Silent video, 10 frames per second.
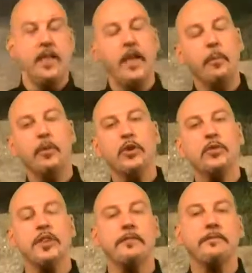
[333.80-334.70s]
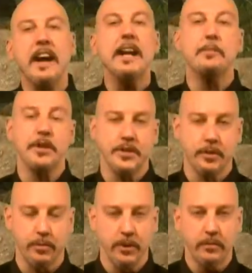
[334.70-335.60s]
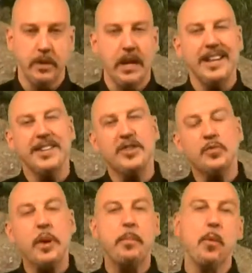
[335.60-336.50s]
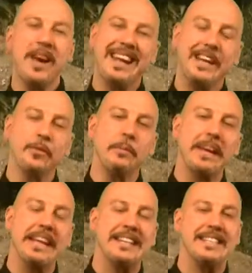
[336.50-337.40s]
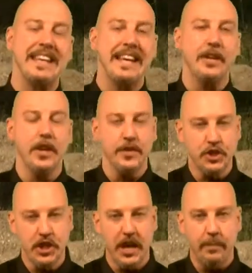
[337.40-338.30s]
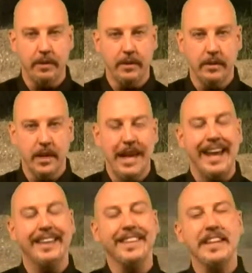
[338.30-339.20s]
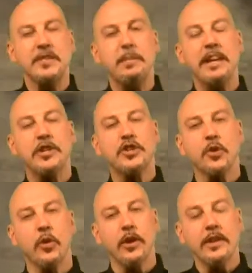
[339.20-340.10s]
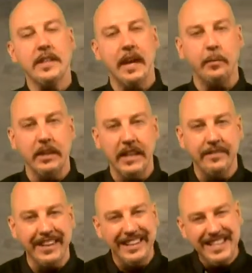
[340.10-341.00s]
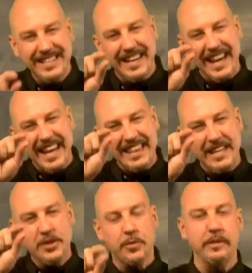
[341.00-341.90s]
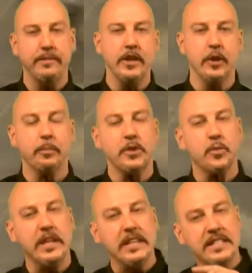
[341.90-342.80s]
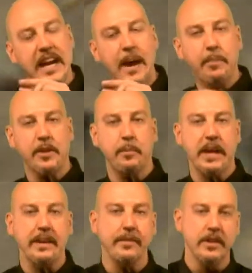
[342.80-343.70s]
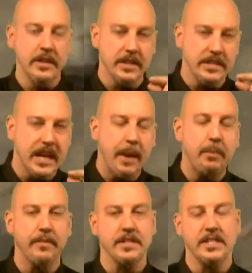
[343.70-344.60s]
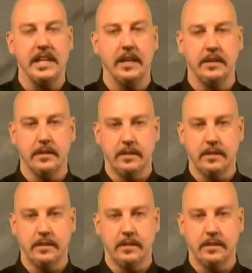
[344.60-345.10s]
Then we'll use our fine bristle broom to sweep away any remaining sand on the job. And let's make sure that we leave at least an 1/8 inch reveal between the top of the paver and the top of the sand.